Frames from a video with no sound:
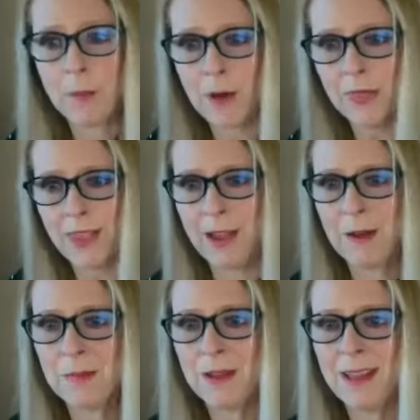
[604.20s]
on
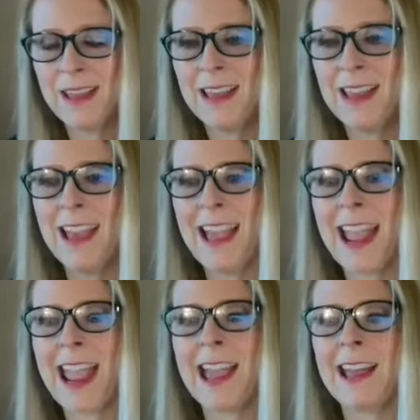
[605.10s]
them,
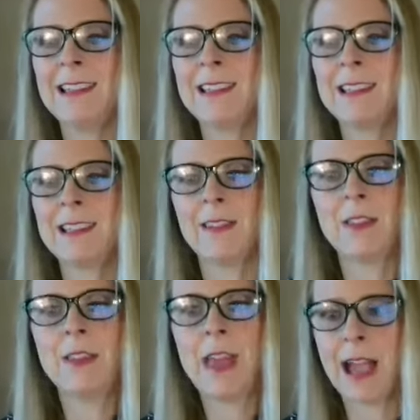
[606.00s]
and
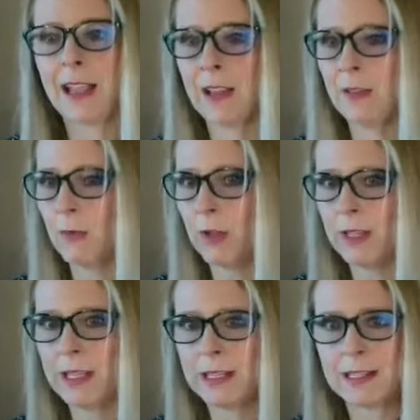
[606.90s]
that can
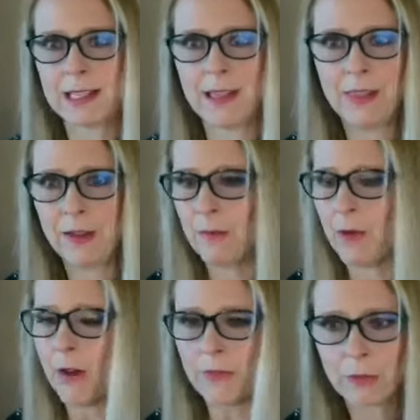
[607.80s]
really send them
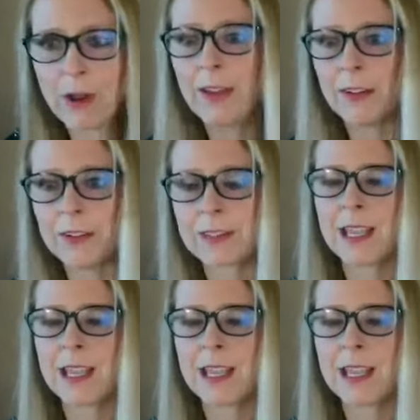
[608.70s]
off the rails.